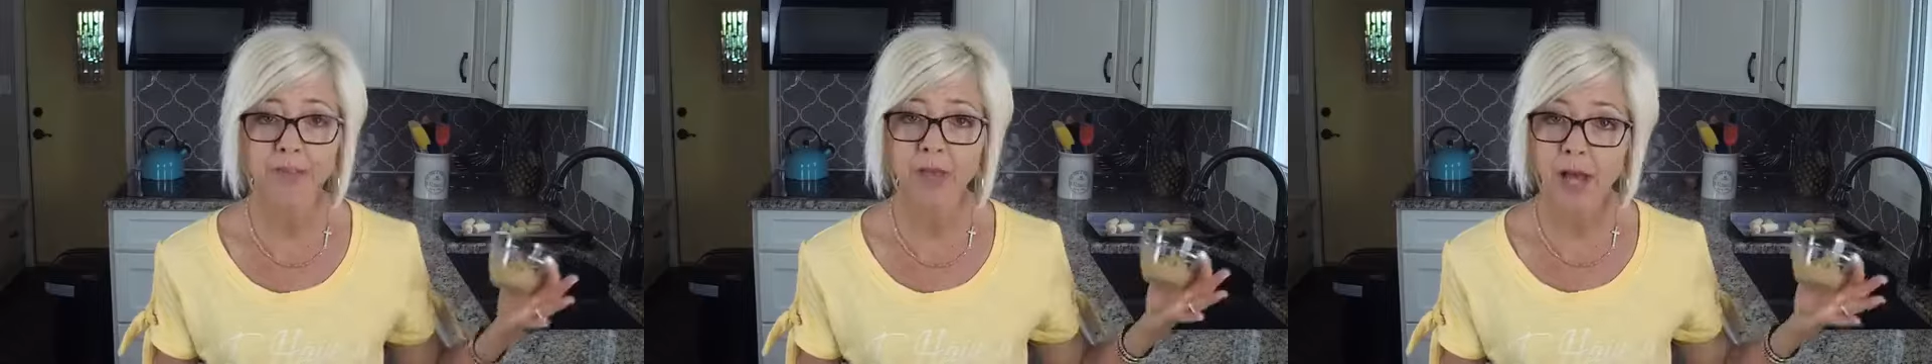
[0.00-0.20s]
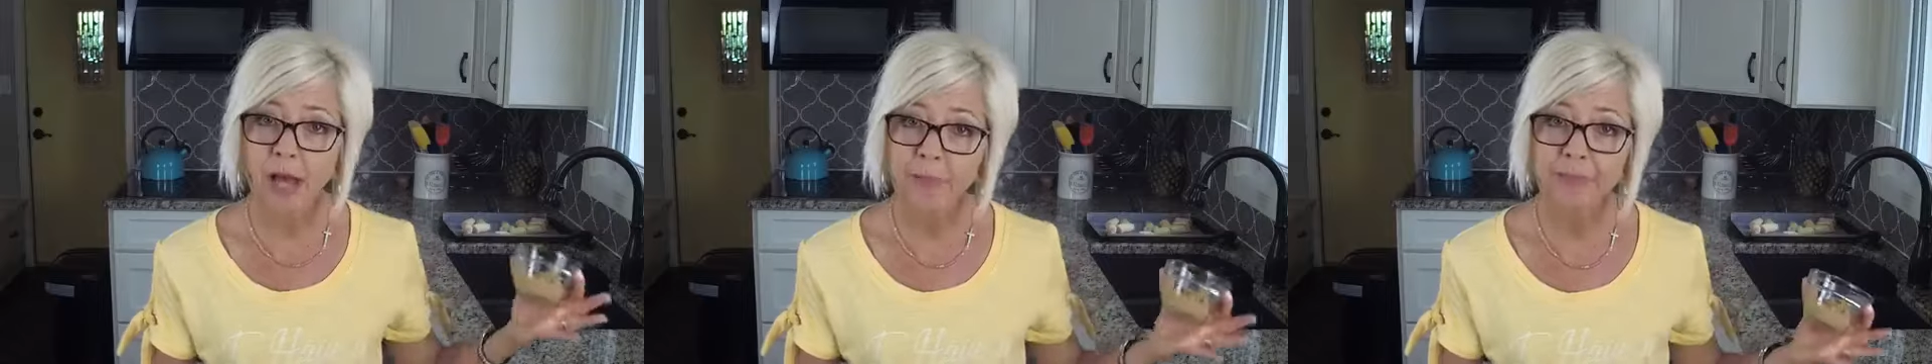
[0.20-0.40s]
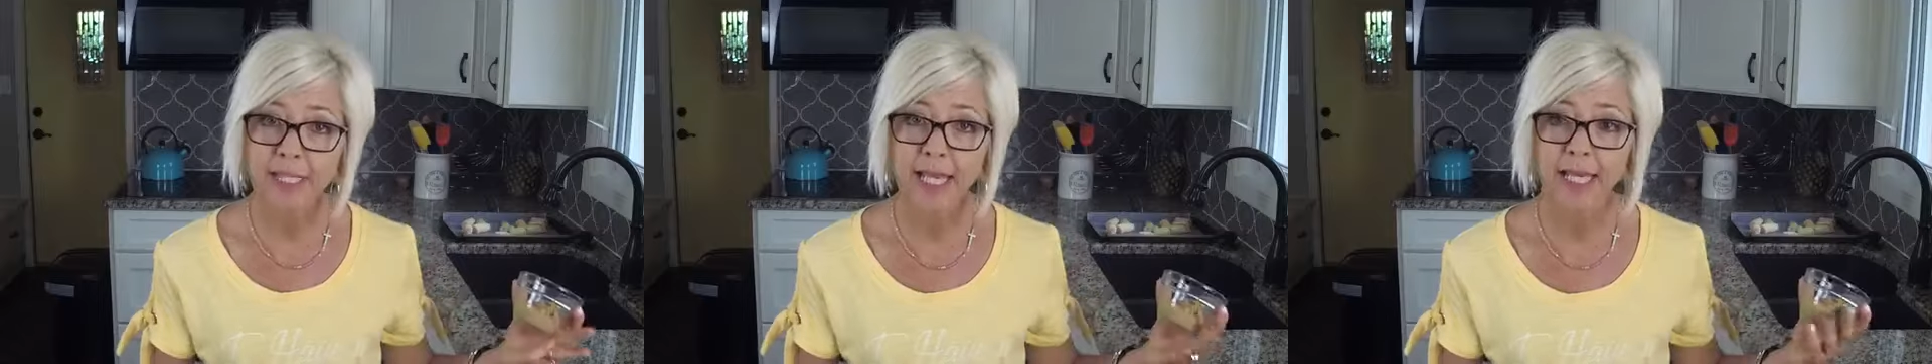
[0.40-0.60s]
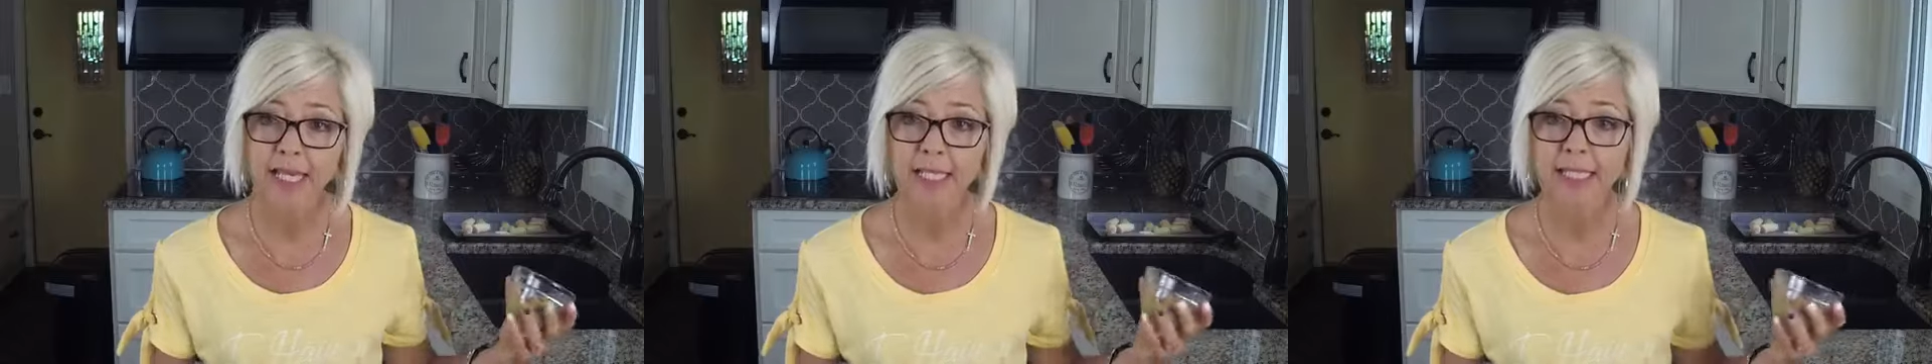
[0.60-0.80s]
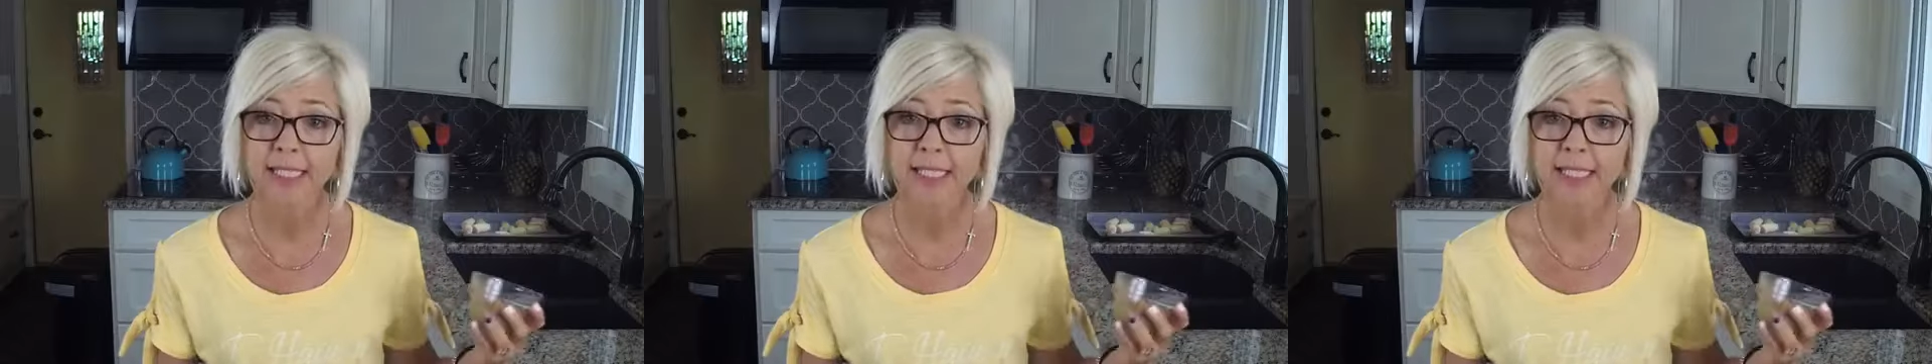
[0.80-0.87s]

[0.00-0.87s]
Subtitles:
the upside